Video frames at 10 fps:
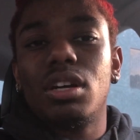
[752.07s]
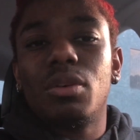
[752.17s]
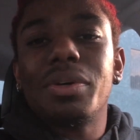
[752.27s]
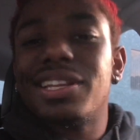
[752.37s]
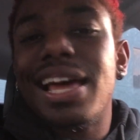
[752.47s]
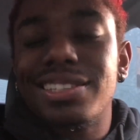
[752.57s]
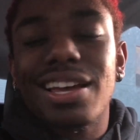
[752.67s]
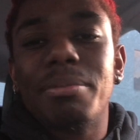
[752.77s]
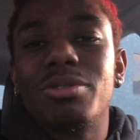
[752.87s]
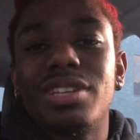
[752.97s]
When's the last
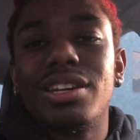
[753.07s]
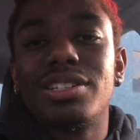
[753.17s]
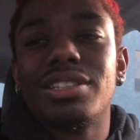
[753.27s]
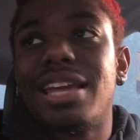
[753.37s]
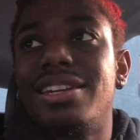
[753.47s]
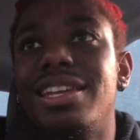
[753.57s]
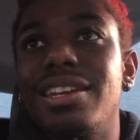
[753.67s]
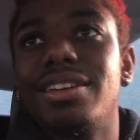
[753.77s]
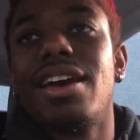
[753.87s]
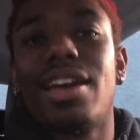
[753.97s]
time you've seen a chick that
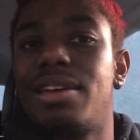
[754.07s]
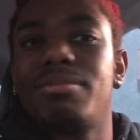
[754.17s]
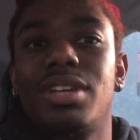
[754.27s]
needed game?